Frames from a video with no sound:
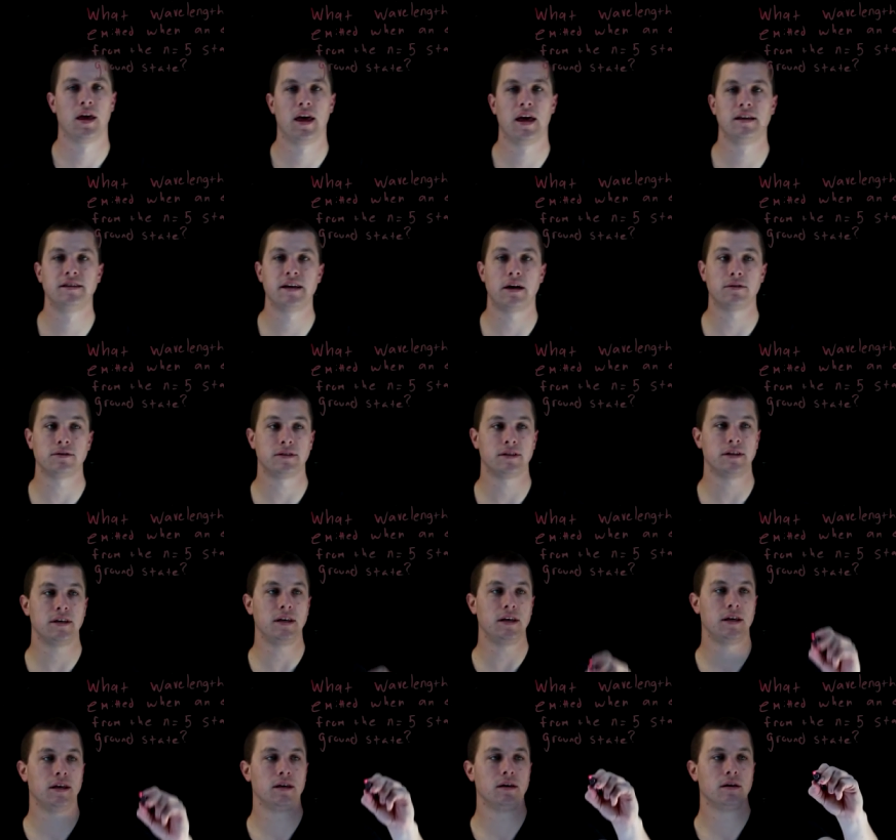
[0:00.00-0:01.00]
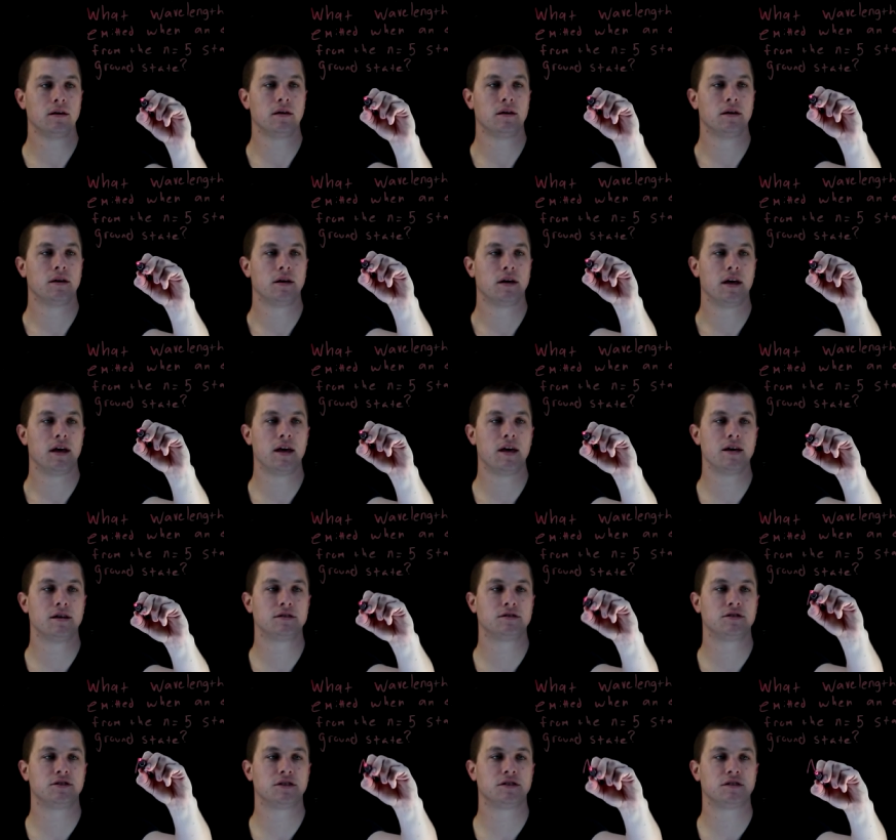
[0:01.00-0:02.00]
And delta E
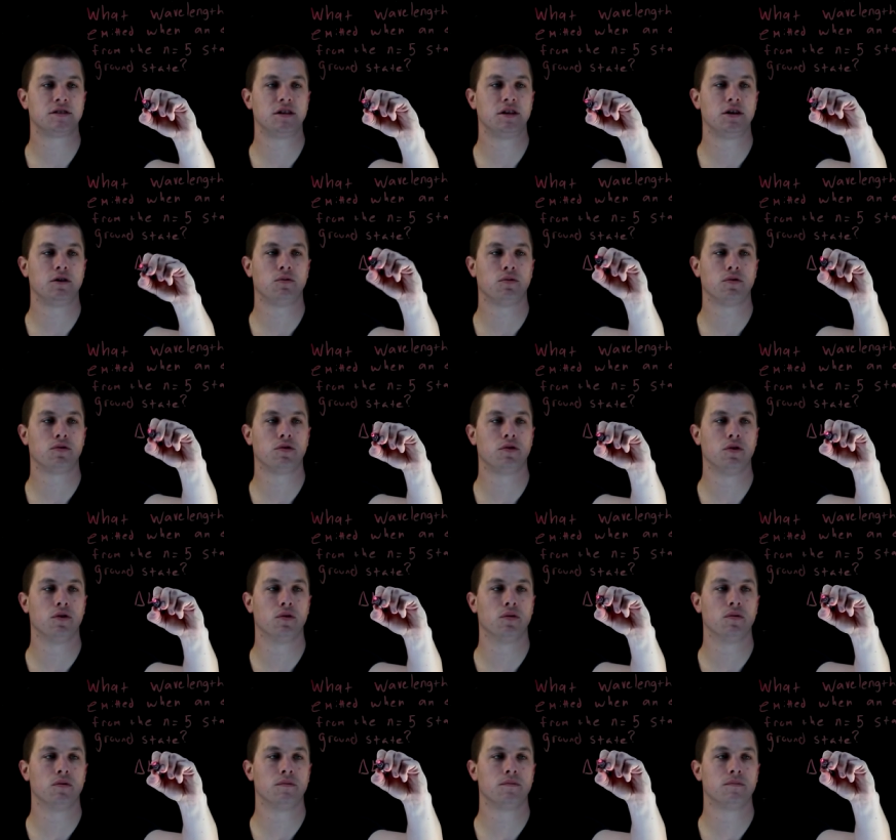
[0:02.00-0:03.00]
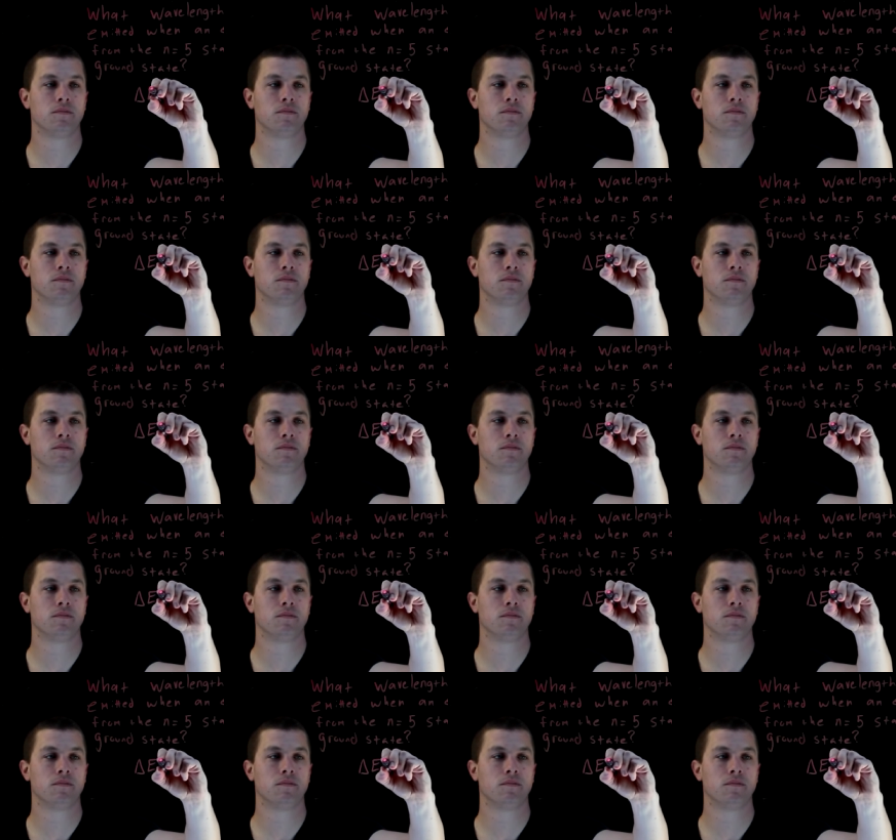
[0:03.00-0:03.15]
is just equal to